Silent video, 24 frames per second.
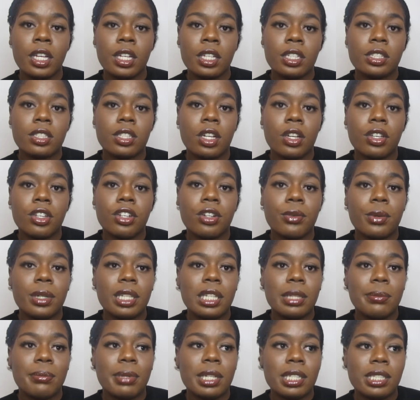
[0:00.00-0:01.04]
So you're
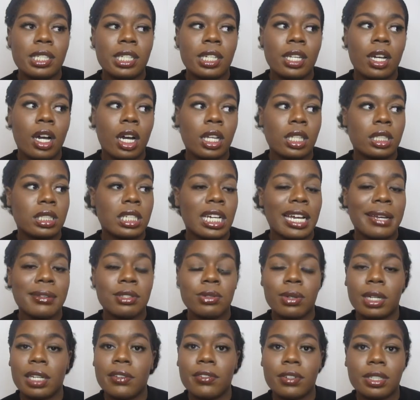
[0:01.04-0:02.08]
really busy all the time,
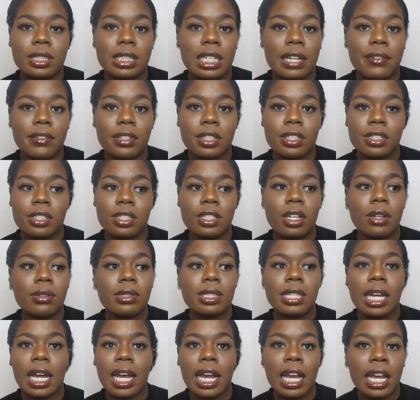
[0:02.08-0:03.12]
24/7. There's no
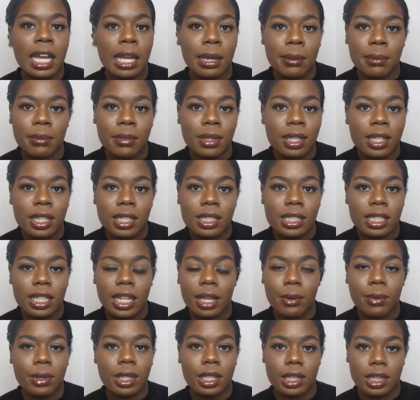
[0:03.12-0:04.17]
time to
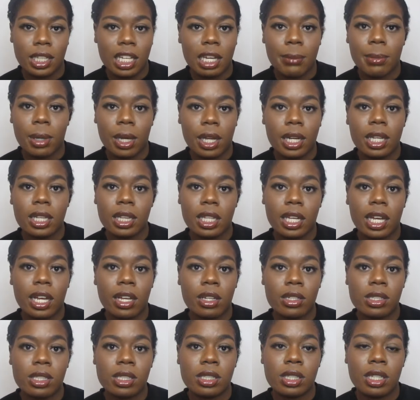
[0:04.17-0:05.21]
like really think about anything
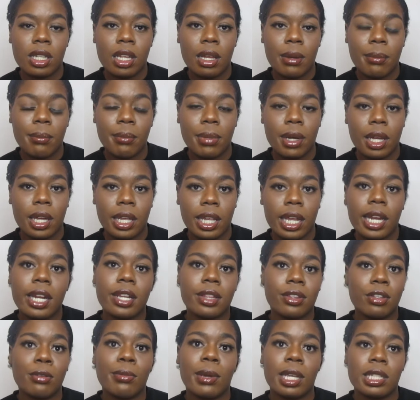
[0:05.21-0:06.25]
else but
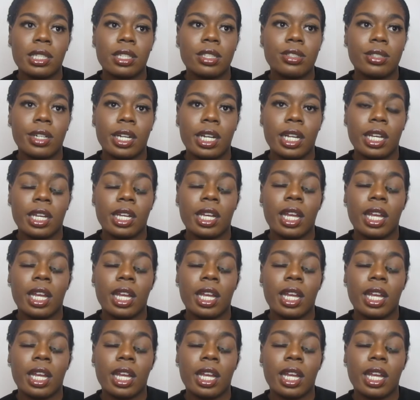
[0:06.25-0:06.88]
getting through basic training.